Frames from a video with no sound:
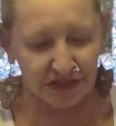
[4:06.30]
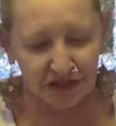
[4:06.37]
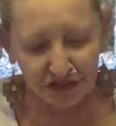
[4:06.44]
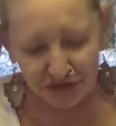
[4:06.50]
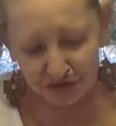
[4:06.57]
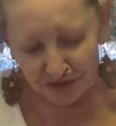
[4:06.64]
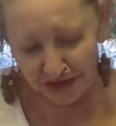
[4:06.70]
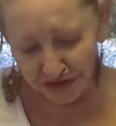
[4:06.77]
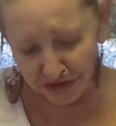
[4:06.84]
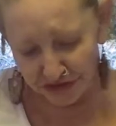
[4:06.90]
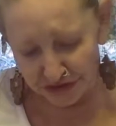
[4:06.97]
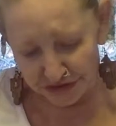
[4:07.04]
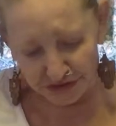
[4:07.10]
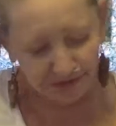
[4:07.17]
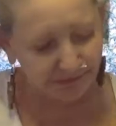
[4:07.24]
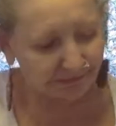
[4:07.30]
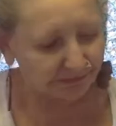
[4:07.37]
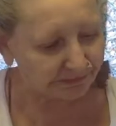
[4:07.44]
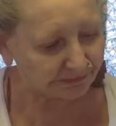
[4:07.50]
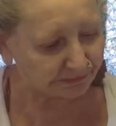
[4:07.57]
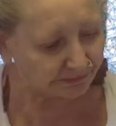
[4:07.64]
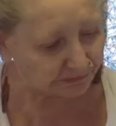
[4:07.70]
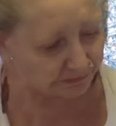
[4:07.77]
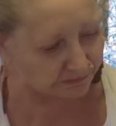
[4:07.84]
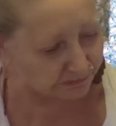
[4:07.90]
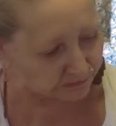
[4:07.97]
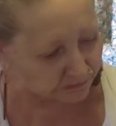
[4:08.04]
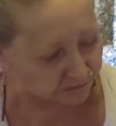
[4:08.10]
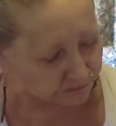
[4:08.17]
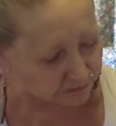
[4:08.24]
Structure
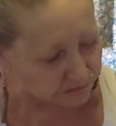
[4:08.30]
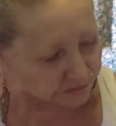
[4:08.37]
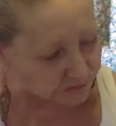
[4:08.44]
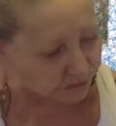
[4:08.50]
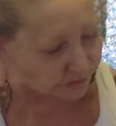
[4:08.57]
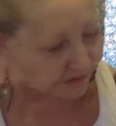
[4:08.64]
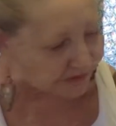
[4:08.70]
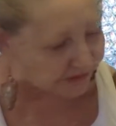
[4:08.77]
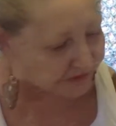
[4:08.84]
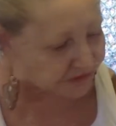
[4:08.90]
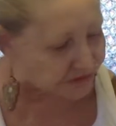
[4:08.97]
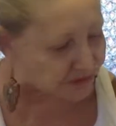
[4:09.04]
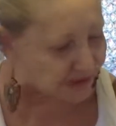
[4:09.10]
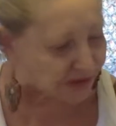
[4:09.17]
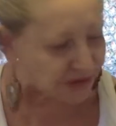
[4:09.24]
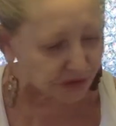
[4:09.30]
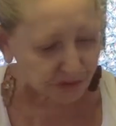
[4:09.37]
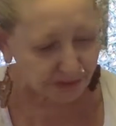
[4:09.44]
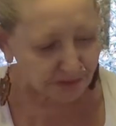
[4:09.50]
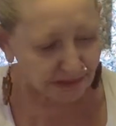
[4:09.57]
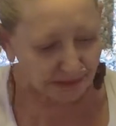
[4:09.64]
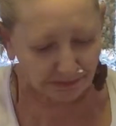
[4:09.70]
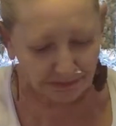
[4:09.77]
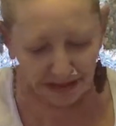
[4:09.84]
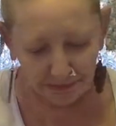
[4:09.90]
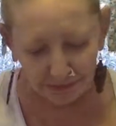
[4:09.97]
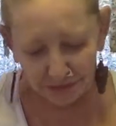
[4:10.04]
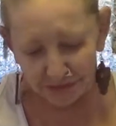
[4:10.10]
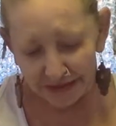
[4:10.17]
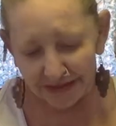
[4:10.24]
we have structure,
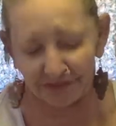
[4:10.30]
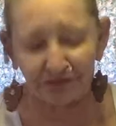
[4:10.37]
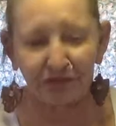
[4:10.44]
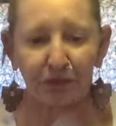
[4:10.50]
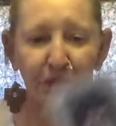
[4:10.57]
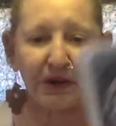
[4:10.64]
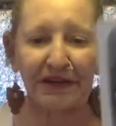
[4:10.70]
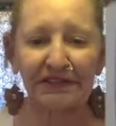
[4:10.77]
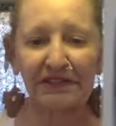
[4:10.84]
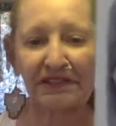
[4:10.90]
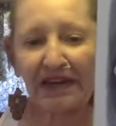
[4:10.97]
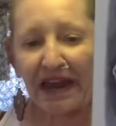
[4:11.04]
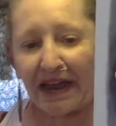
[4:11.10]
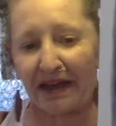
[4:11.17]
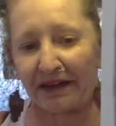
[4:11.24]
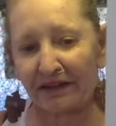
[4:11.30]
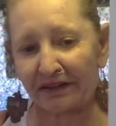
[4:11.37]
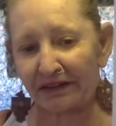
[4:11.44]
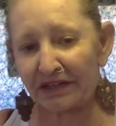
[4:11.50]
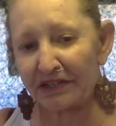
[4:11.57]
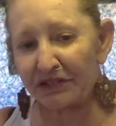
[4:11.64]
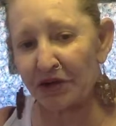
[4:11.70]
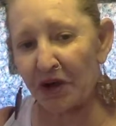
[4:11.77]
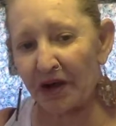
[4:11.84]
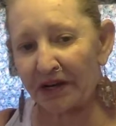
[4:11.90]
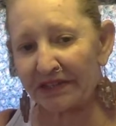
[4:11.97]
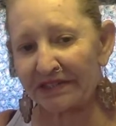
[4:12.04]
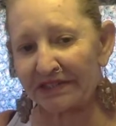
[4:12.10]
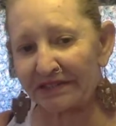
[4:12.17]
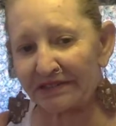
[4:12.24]
remember, and voice. Yeah, the
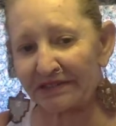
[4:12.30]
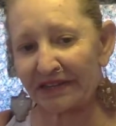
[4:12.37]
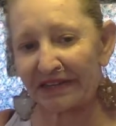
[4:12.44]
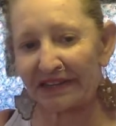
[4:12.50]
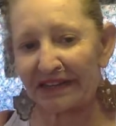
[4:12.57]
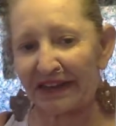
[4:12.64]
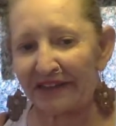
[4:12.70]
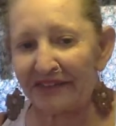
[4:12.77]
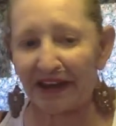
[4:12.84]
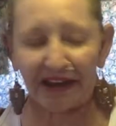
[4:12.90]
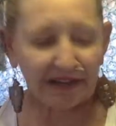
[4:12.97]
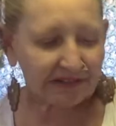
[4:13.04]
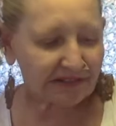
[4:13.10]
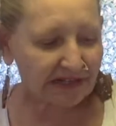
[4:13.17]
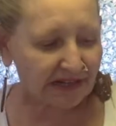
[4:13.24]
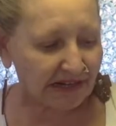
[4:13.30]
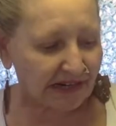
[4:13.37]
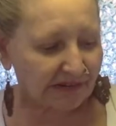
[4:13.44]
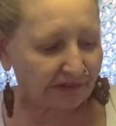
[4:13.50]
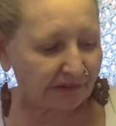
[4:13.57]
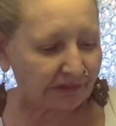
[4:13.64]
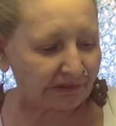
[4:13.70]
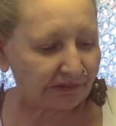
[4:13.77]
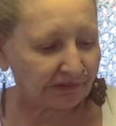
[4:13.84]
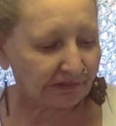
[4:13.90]
talks that they've had together.